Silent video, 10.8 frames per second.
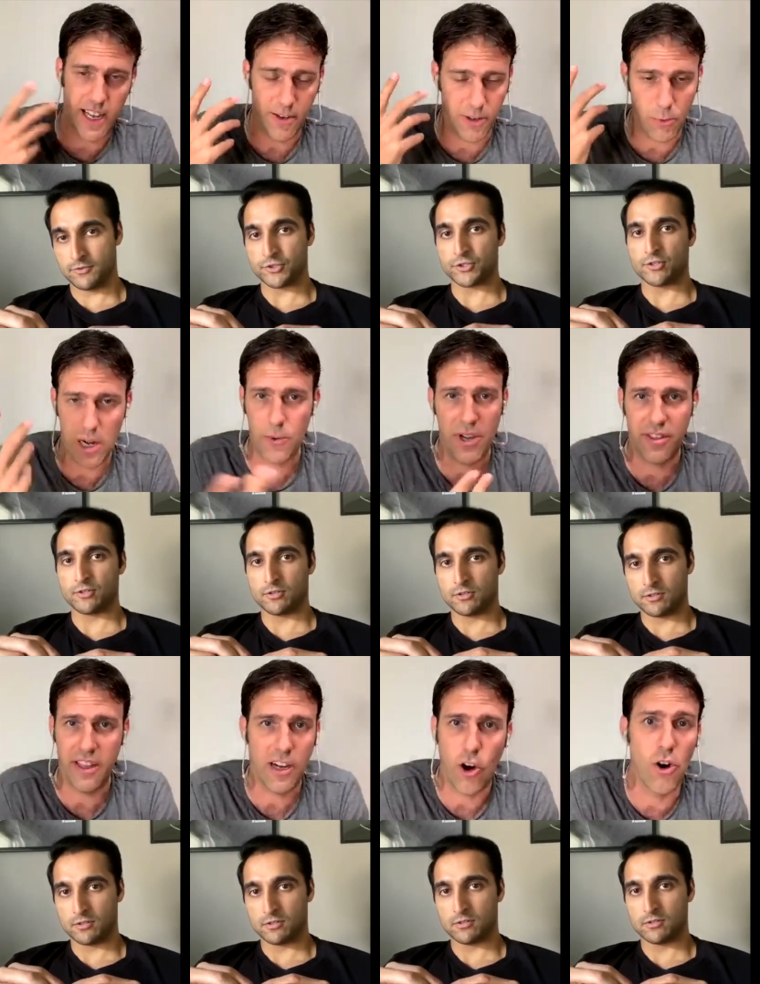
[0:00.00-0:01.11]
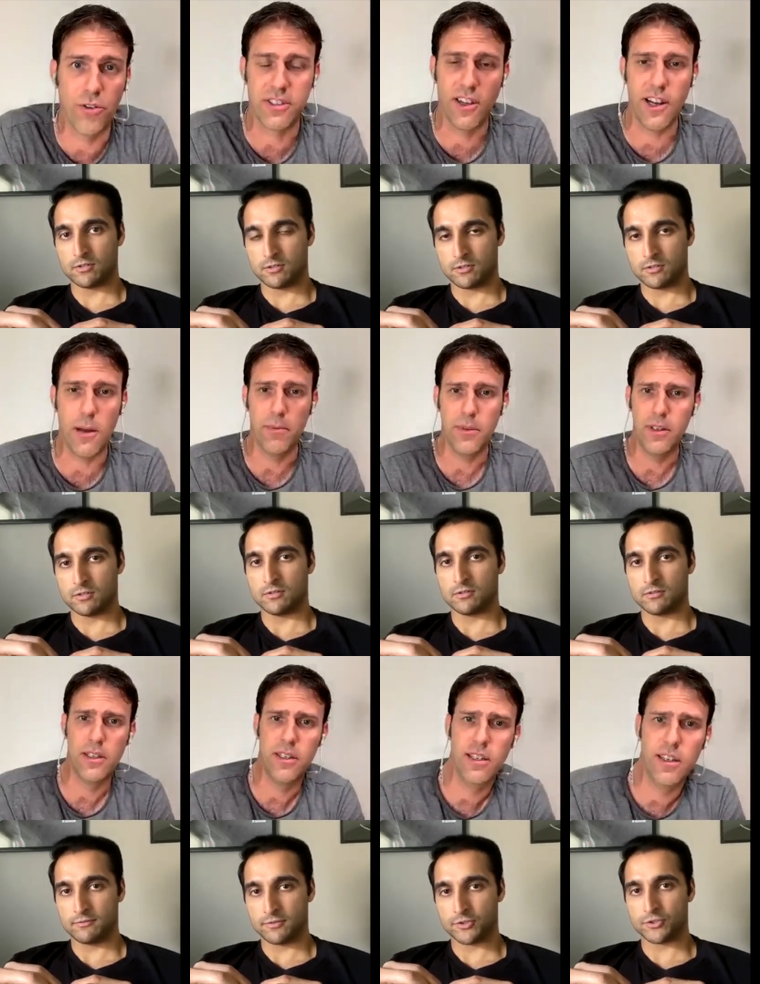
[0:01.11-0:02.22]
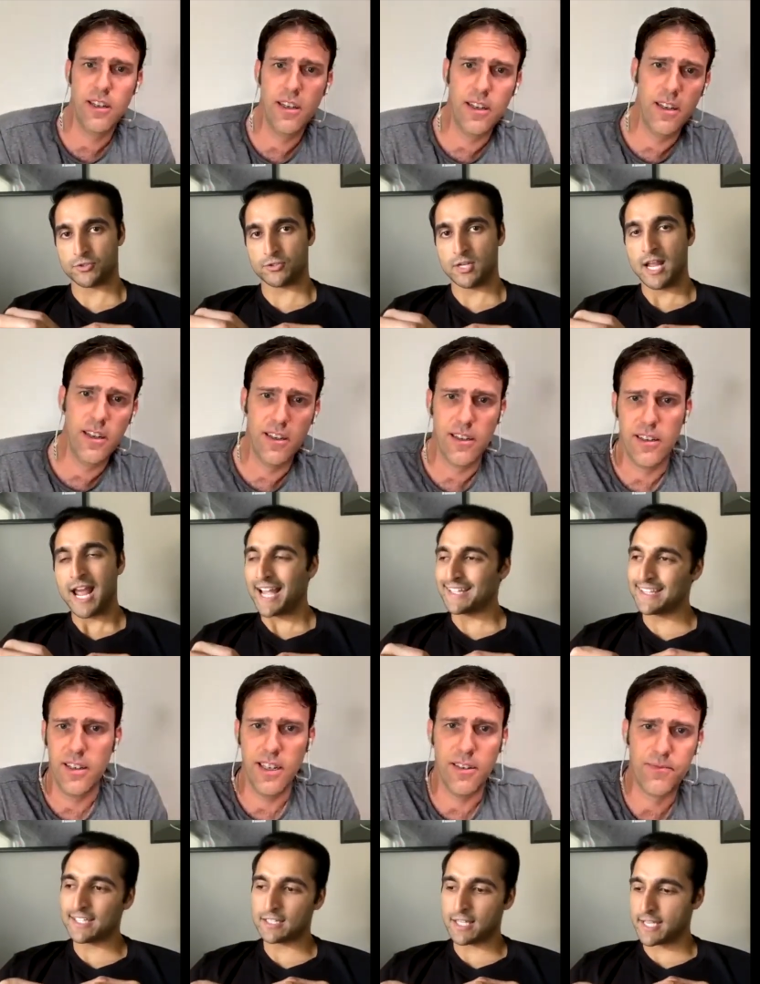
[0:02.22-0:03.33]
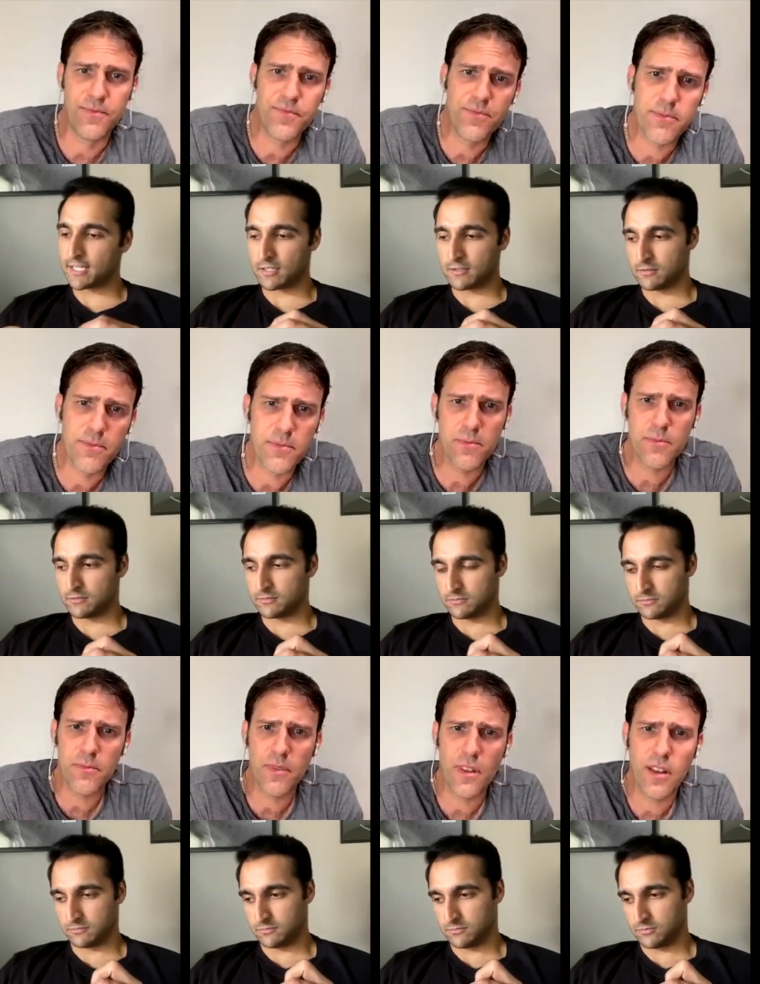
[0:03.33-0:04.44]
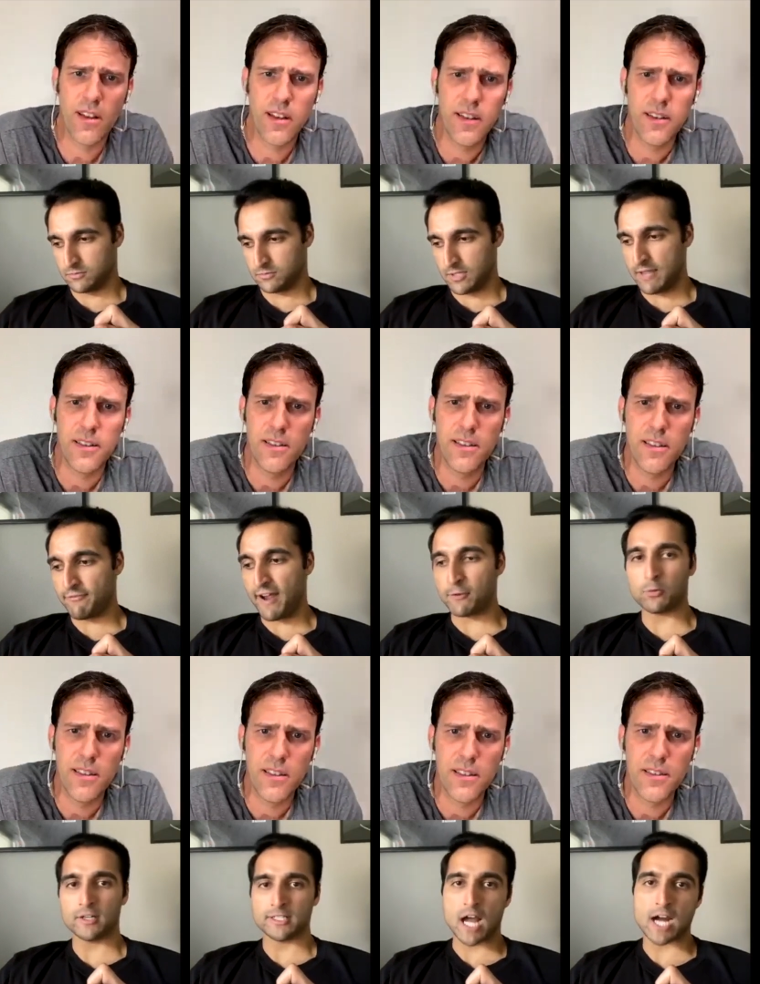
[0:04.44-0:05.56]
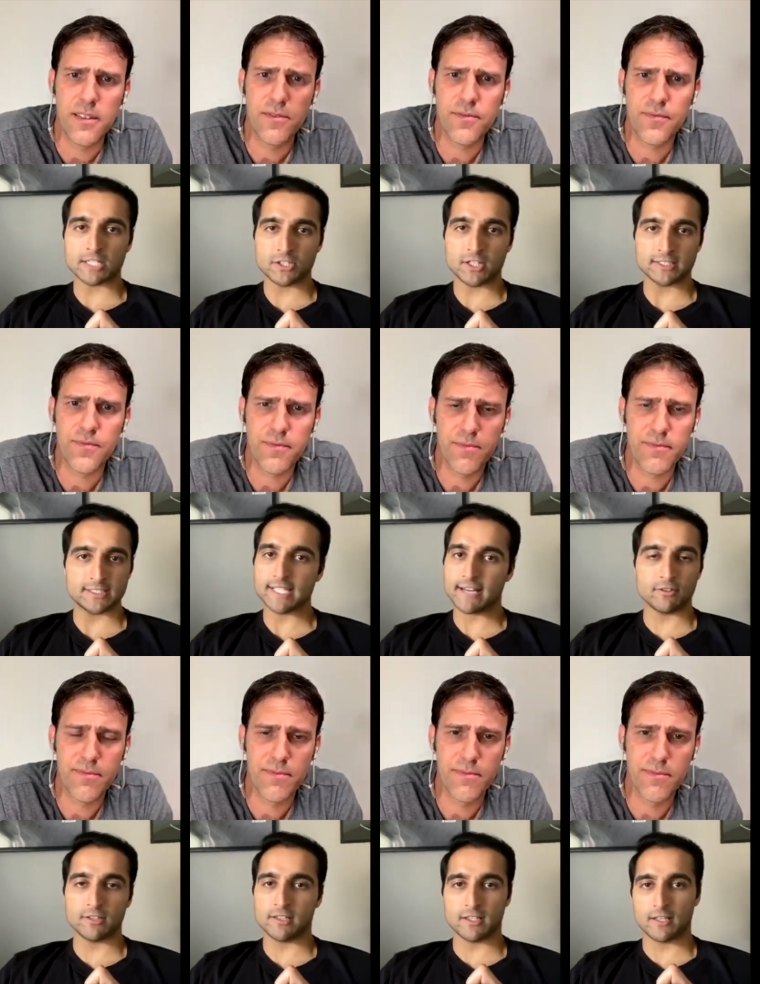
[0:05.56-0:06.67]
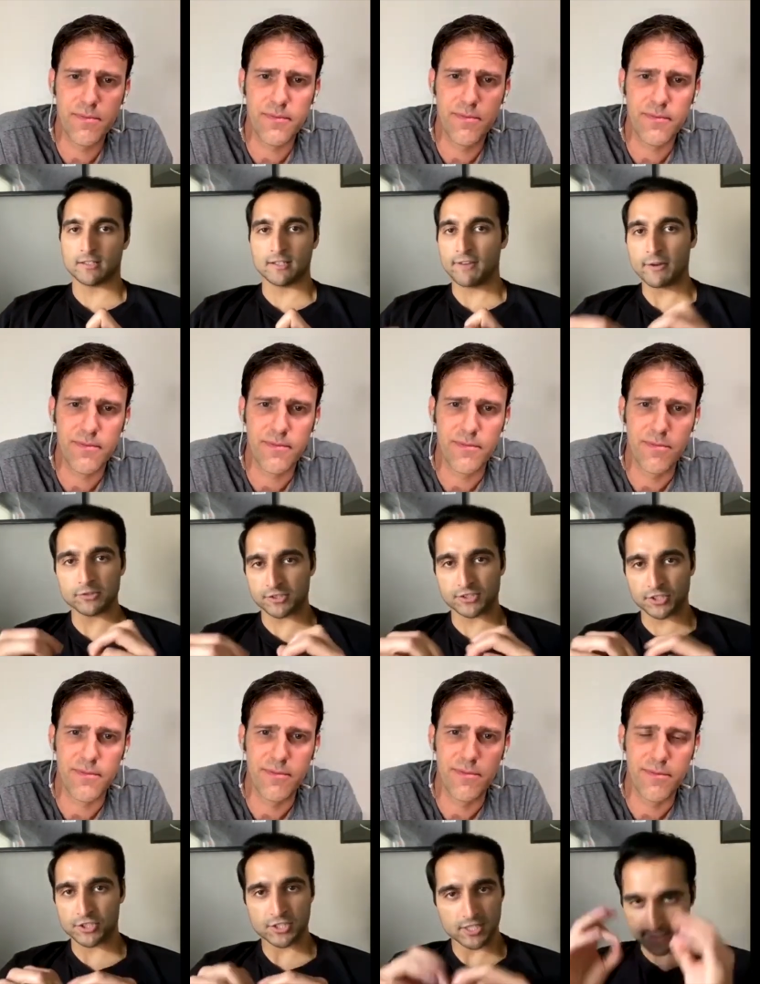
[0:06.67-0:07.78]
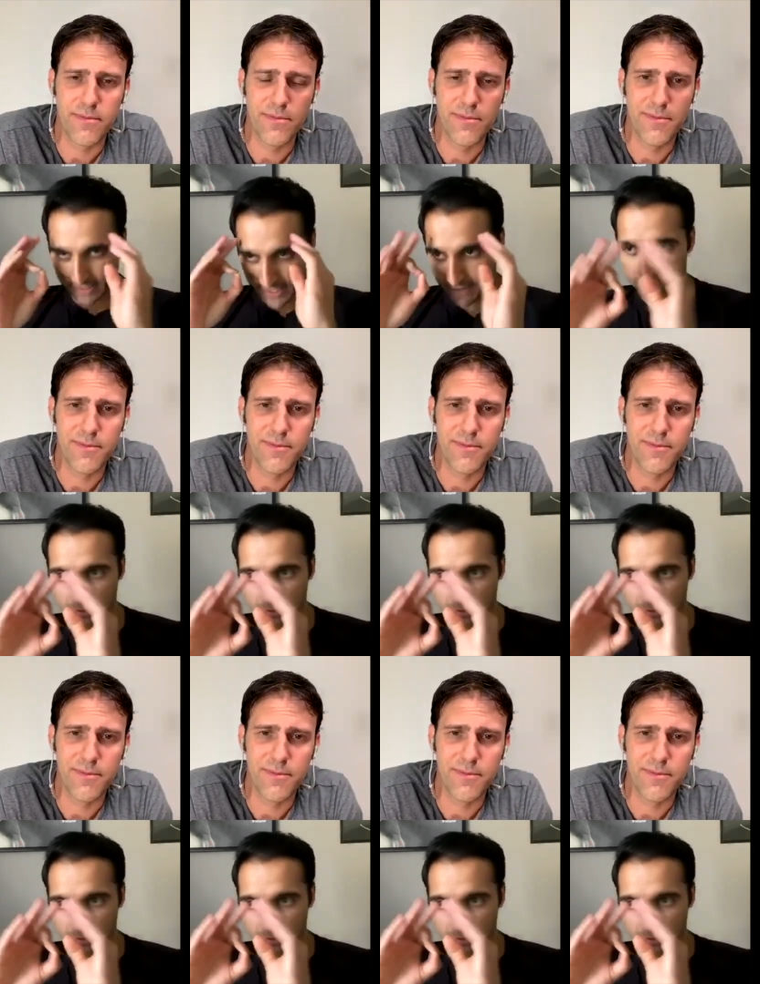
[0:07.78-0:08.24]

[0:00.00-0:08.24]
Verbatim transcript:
Speaker 1: and sure. the way we think all the time
Speaker 2: for sure i think yeah. like if i were a doctor i'd see everything if i was a surgeon i'd